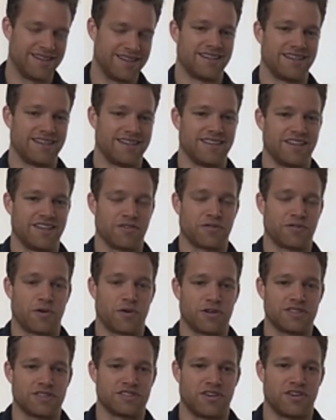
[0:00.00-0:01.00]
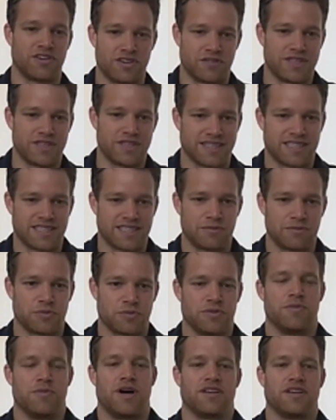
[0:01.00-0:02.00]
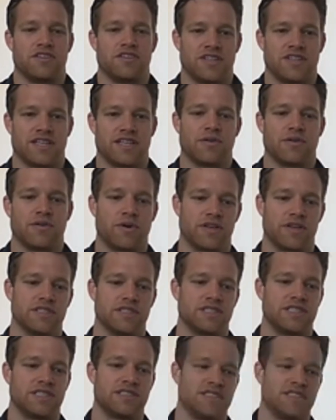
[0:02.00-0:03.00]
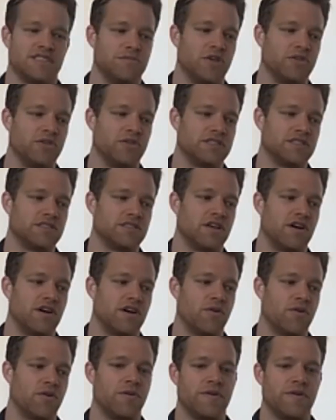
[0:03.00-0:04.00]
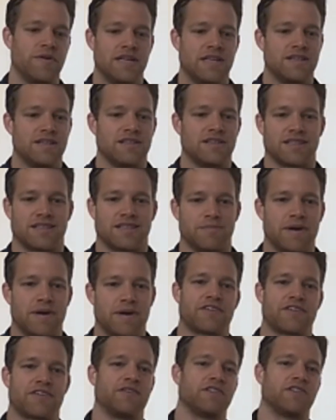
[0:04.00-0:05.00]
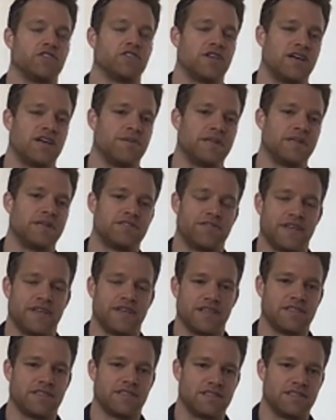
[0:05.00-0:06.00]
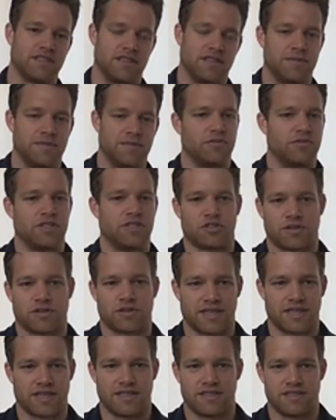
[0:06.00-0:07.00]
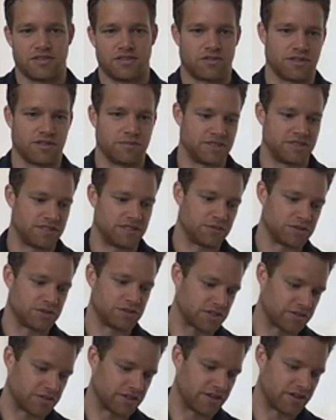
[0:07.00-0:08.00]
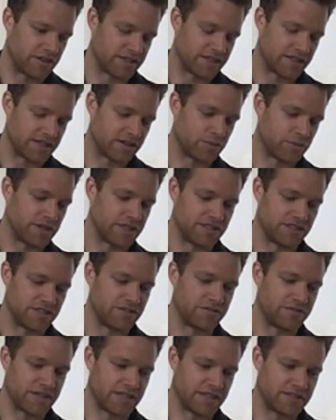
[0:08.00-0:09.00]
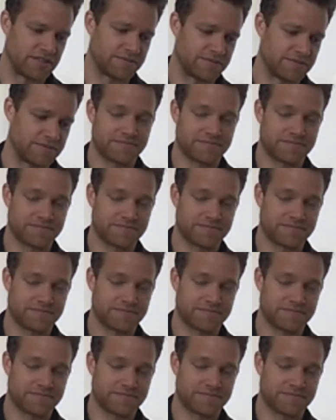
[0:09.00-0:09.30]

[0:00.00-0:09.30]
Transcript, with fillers: And then, of course, all of that comes with monitoring, where the system notices, oh, like a backfill job has failed. Let me retry it, or let me see what's going on here. Why did it fail?